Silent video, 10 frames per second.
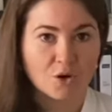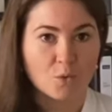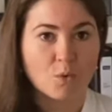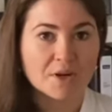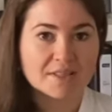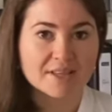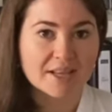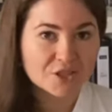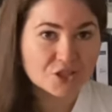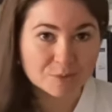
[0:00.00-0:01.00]
What is
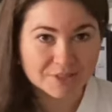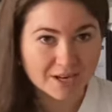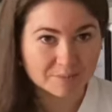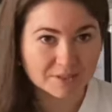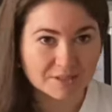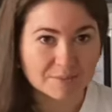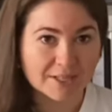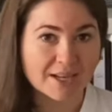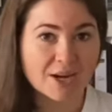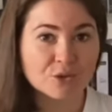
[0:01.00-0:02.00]
energy metabolism and
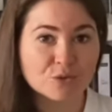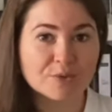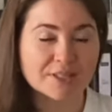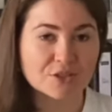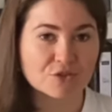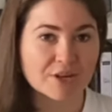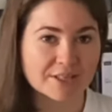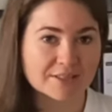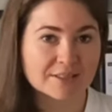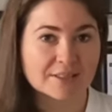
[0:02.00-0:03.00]
how do we
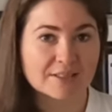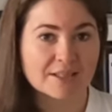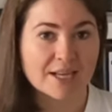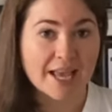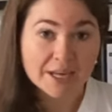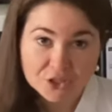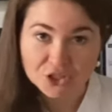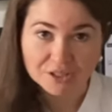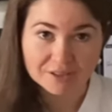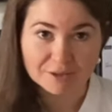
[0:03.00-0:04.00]
extract
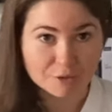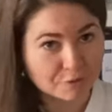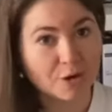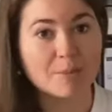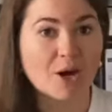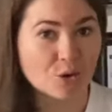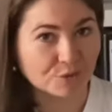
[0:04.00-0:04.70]
energy from our